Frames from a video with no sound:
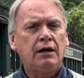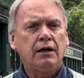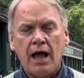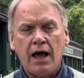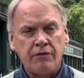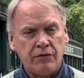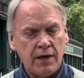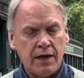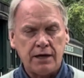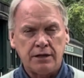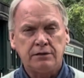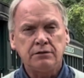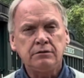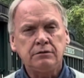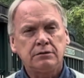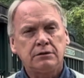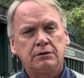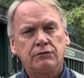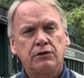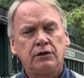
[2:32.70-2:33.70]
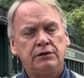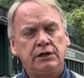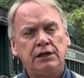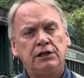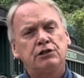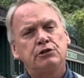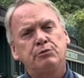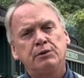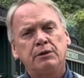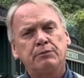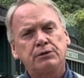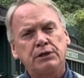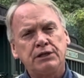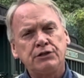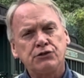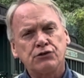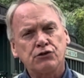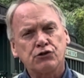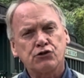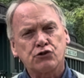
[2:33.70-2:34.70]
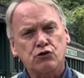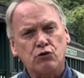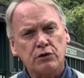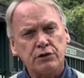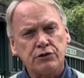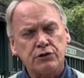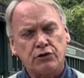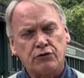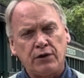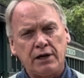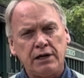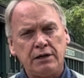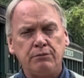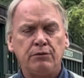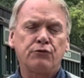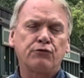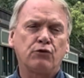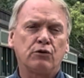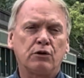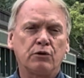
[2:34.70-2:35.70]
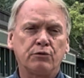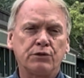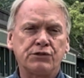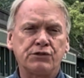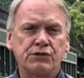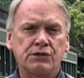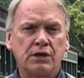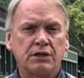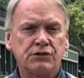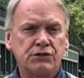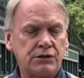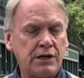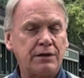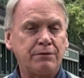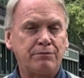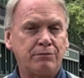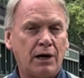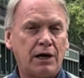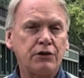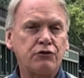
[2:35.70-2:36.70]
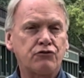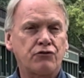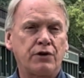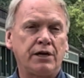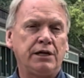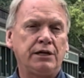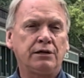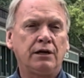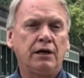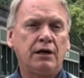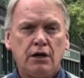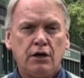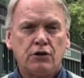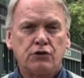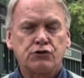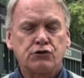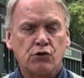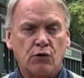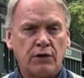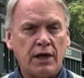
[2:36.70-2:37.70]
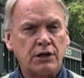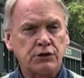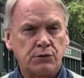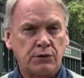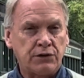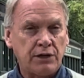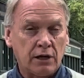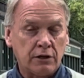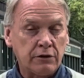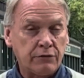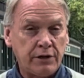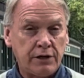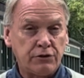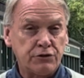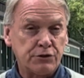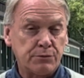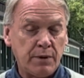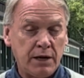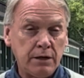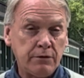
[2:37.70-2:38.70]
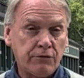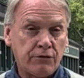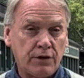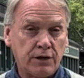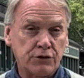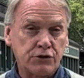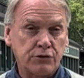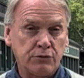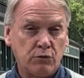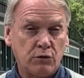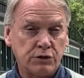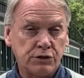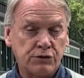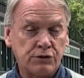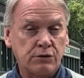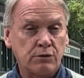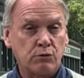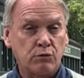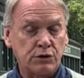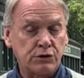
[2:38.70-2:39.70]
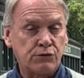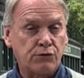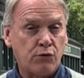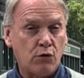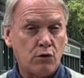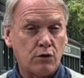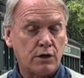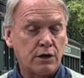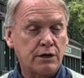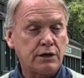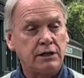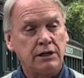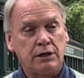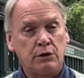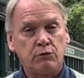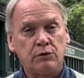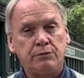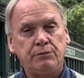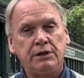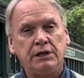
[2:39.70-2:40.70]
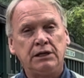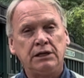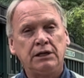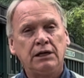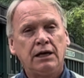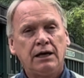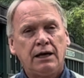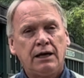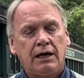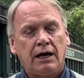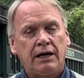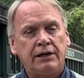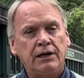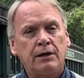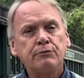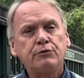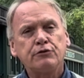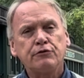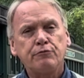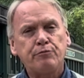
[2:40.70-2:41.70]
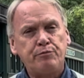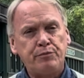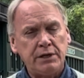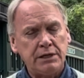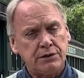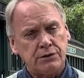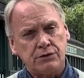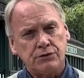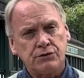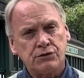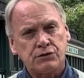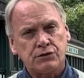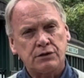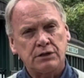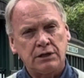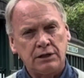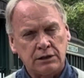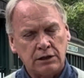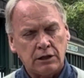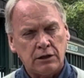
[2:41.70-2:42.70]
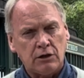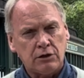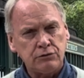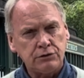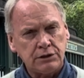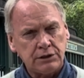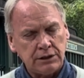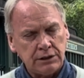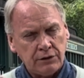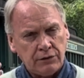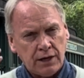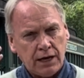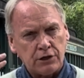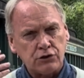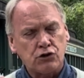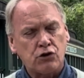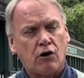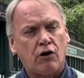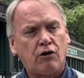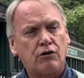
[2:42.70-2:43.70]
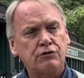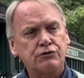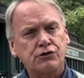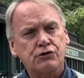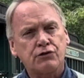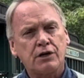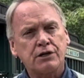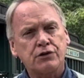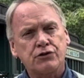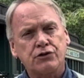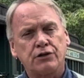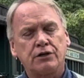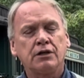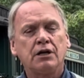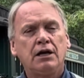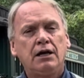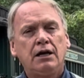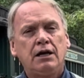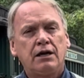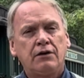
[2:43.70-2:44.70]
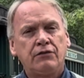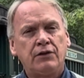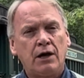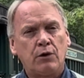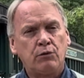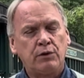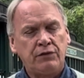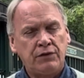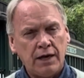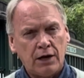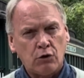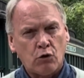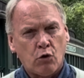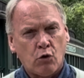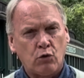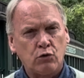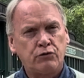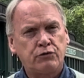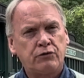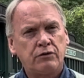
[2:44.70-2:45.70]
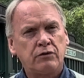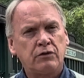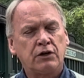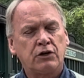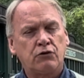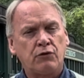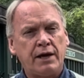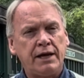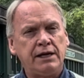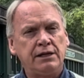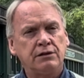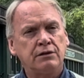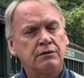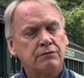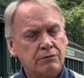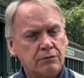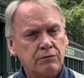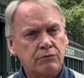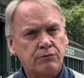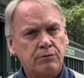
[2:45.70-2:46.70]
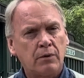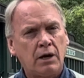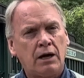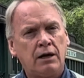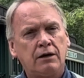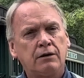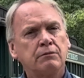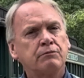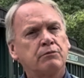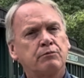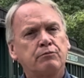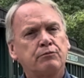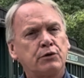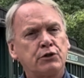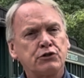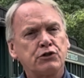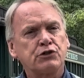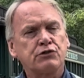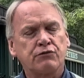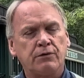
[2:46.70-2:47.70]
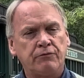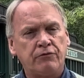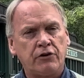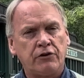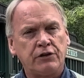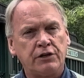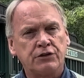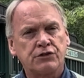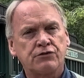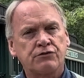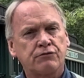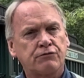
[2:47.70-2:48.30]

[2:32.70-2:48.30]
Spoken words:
And then there needed to be a place to store the grain before it was sent by train. So that's what the elevator's main function was for. It would be a number of bins included in that tall structure that would then hold the grain purchased from various